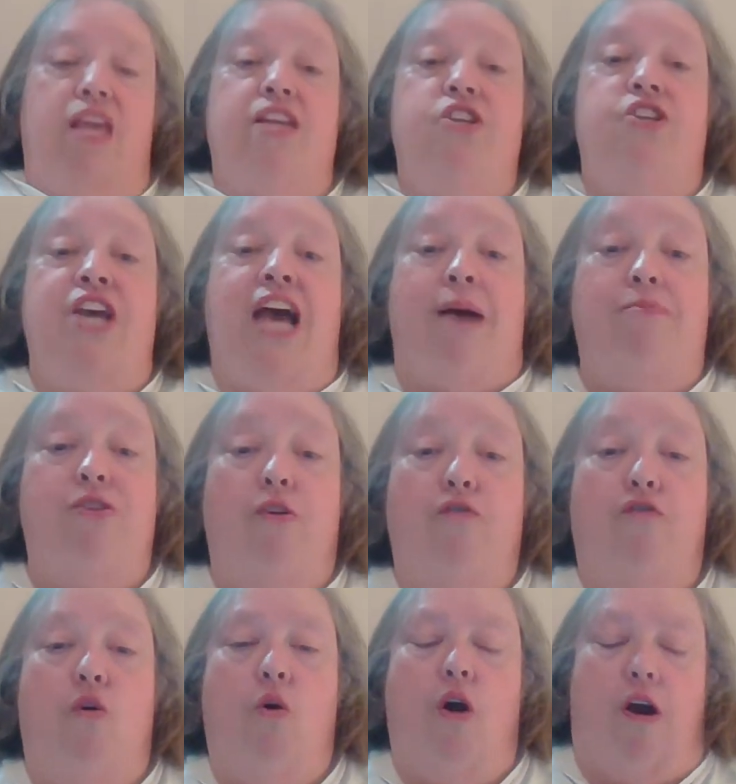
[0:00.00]
Chapter
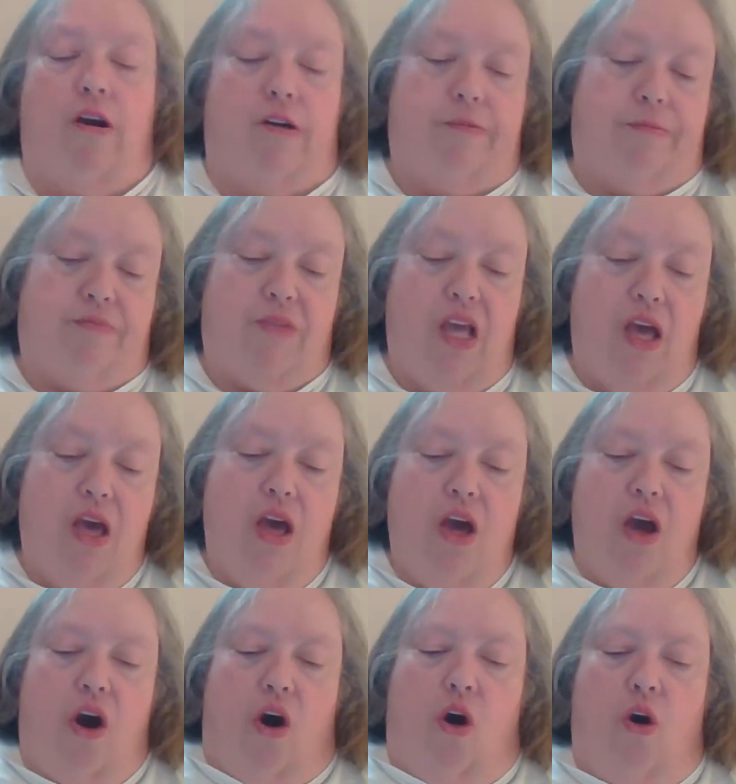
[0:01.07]
4
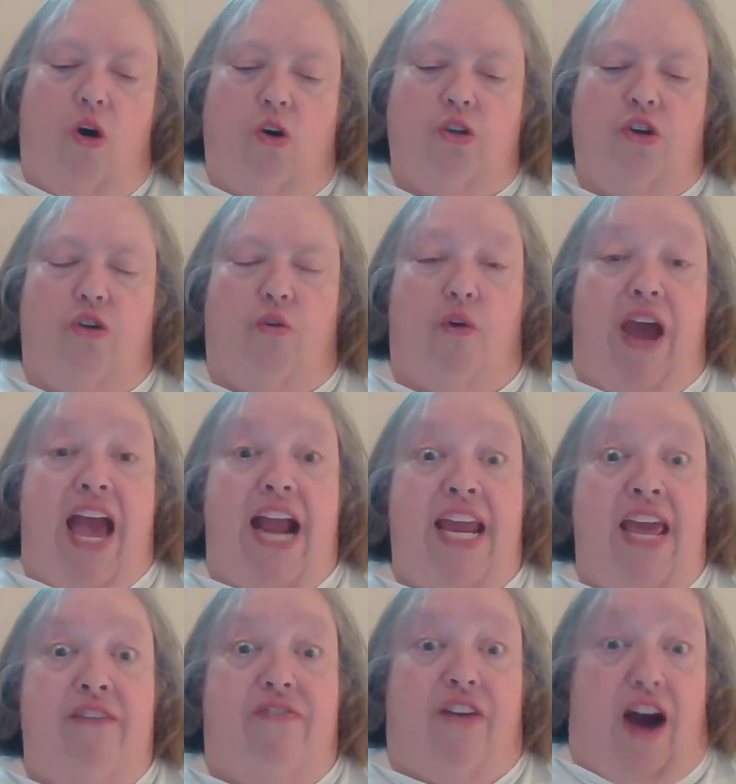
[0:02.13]
Old
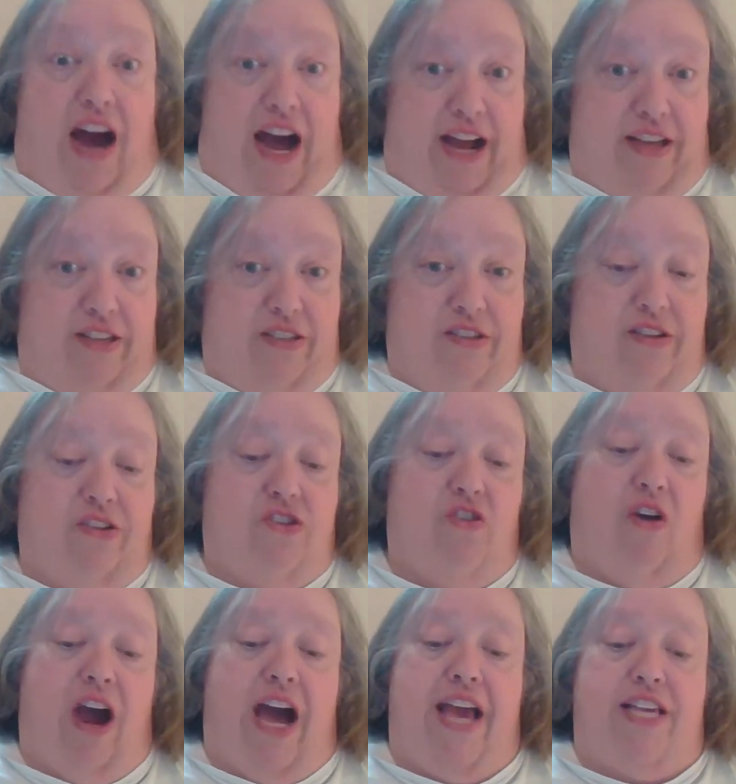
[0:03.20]
Granny Fox
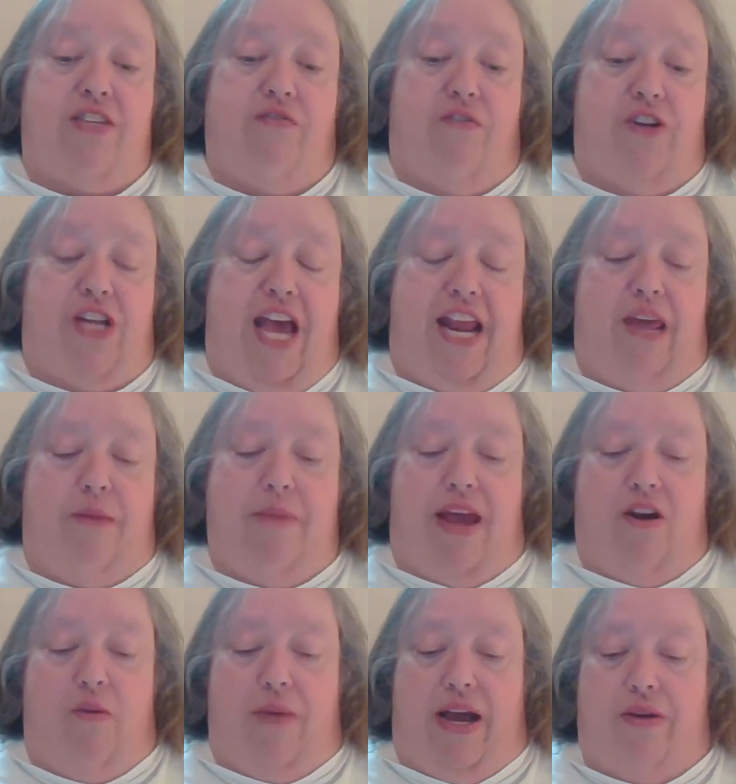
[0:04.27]
tries for Danny
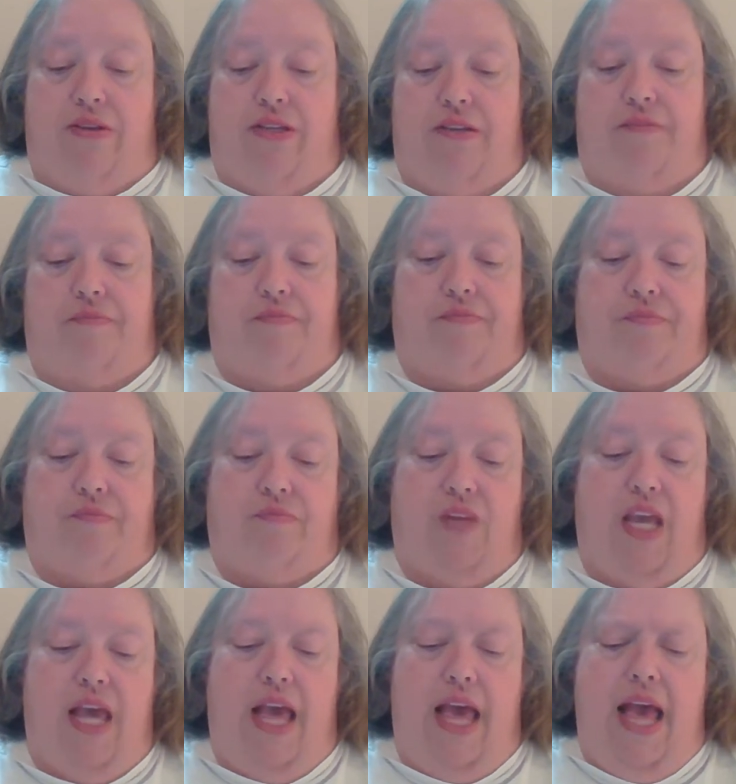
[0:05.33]
Meadow Mouse.
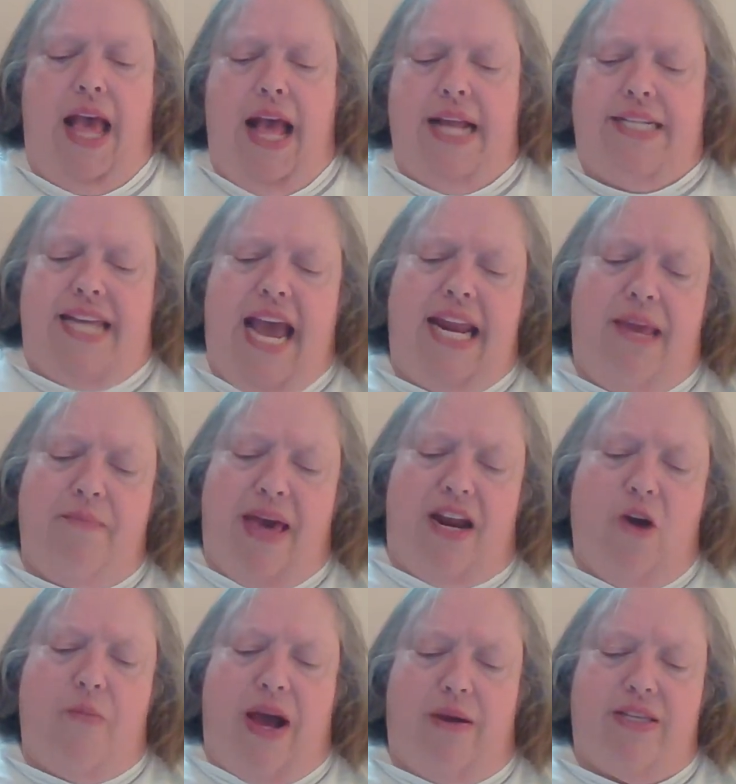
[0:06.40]
Danny
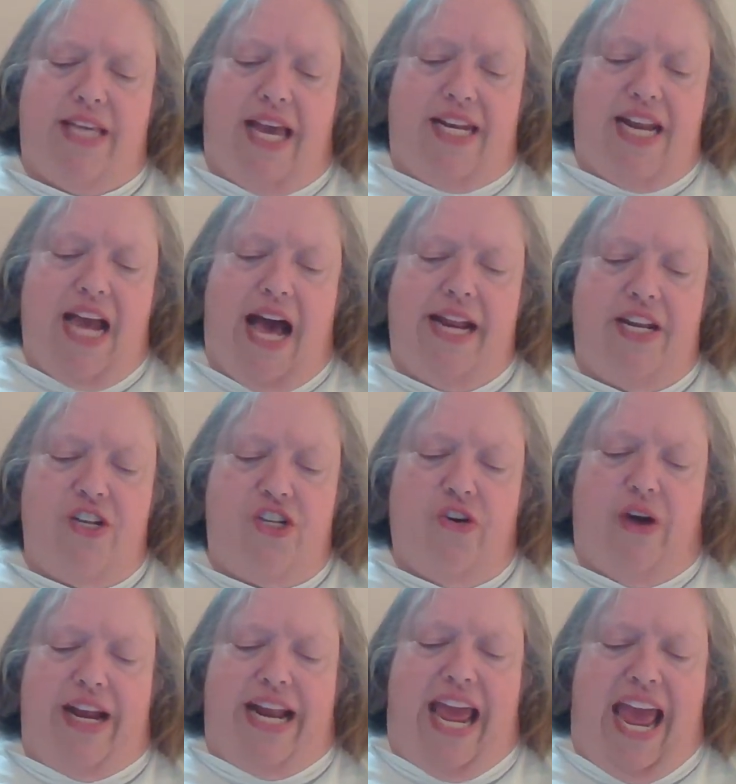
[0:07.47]
Meadow Mouse had not
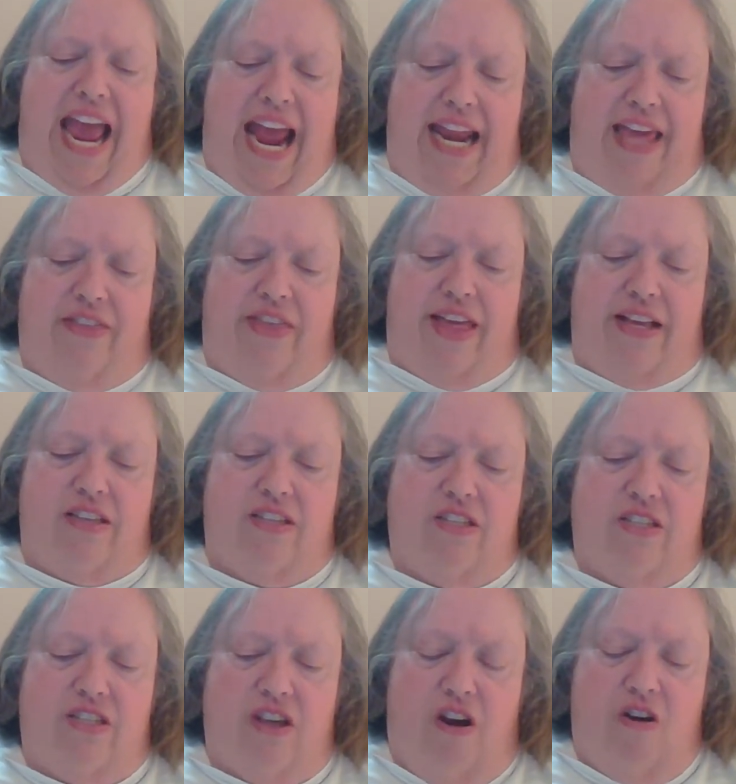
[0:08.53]
enjoyed anything
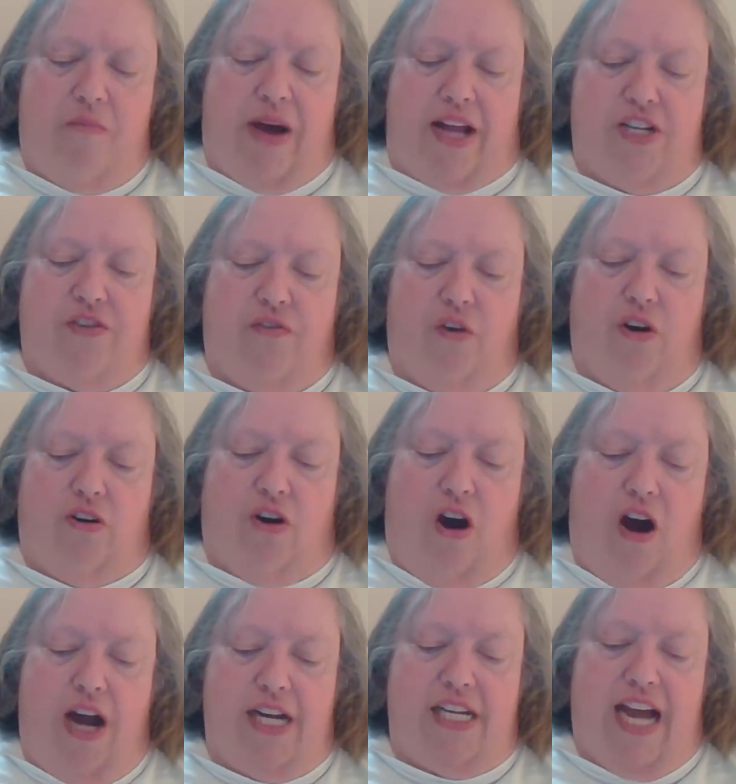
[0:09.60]
so much for a
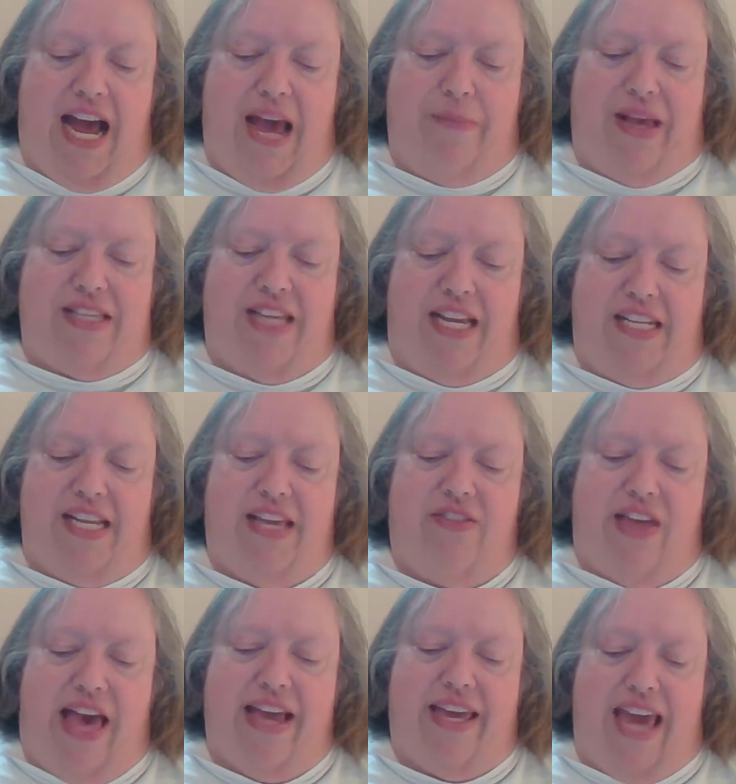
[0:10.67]
long time as he did
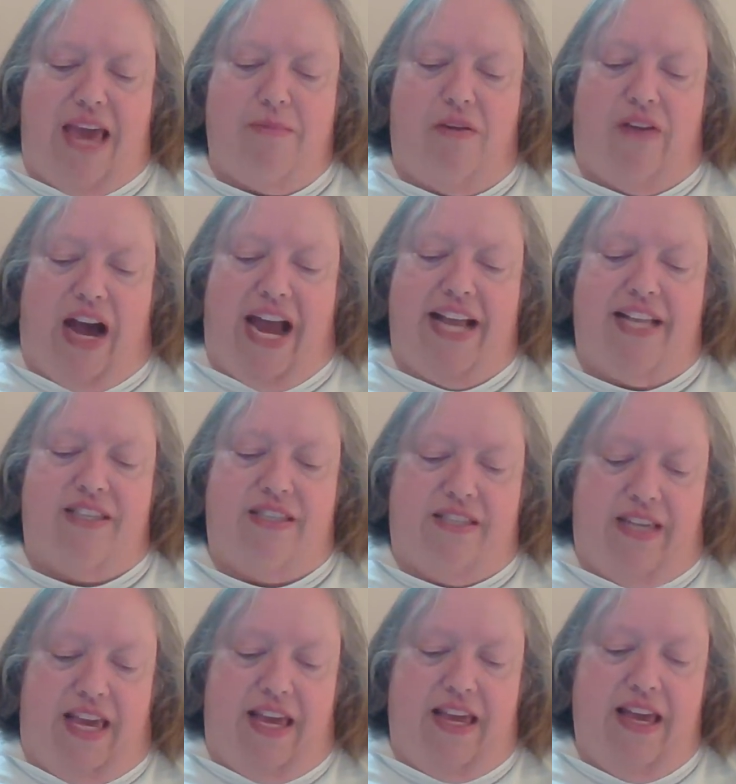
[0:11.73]
that game of hide and
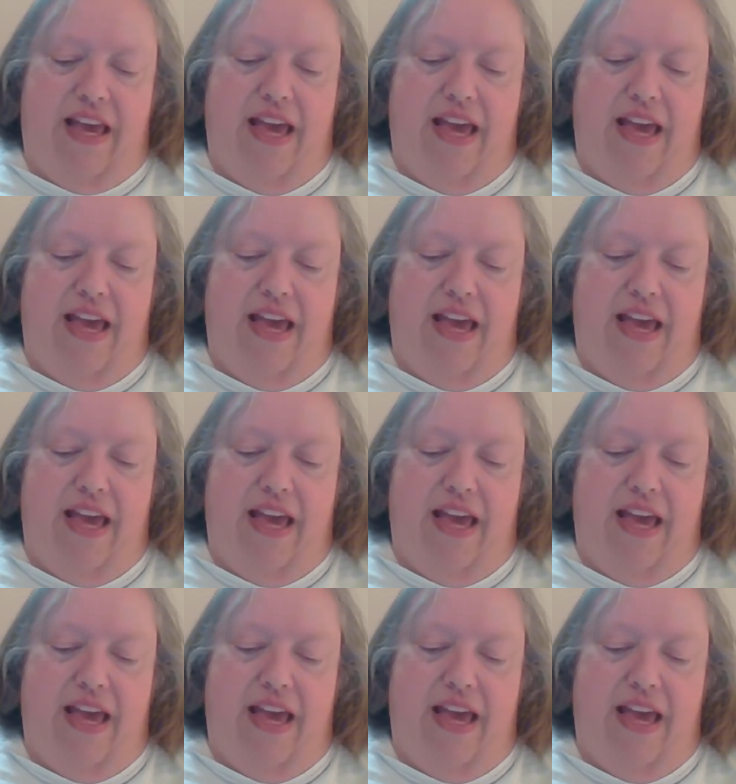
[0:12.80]
seek.